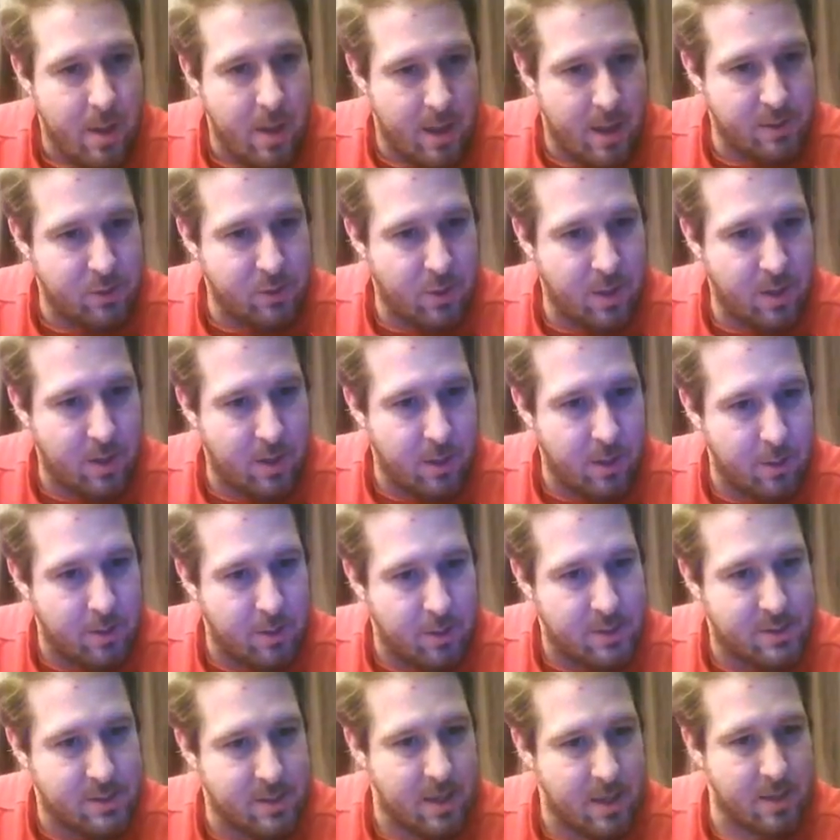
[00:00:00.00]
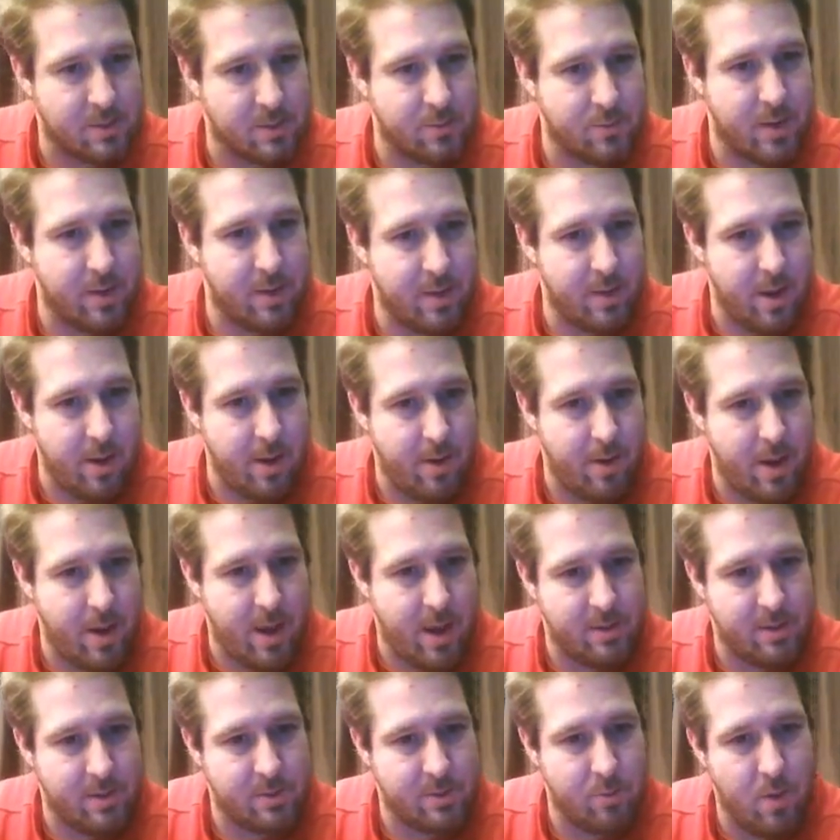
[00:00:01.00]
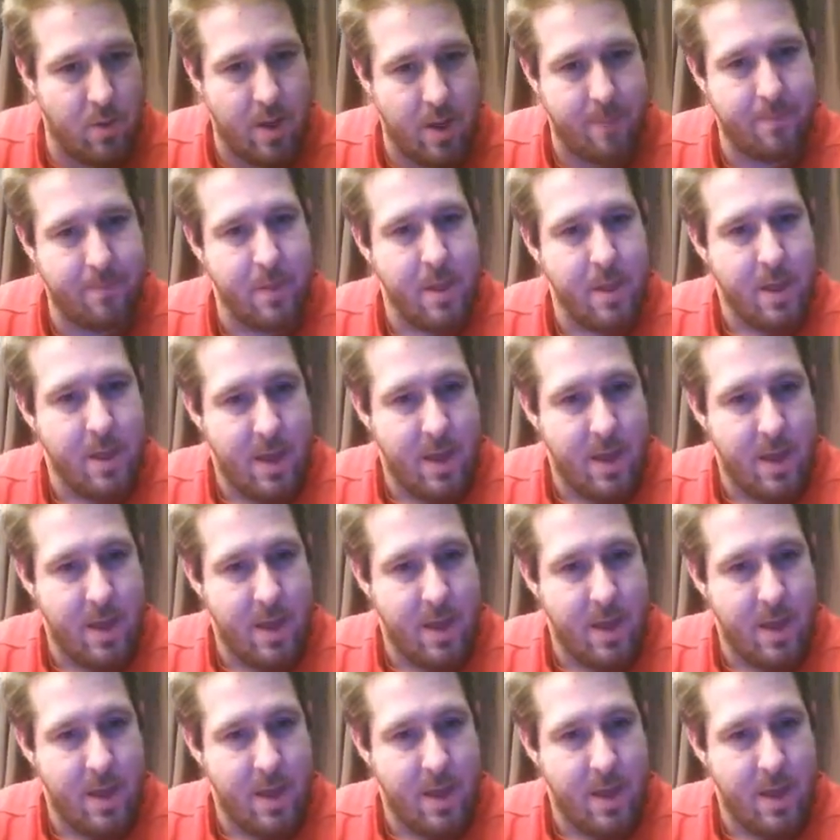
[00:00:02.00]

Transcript: As you can clearly see, it's right there. A is 1.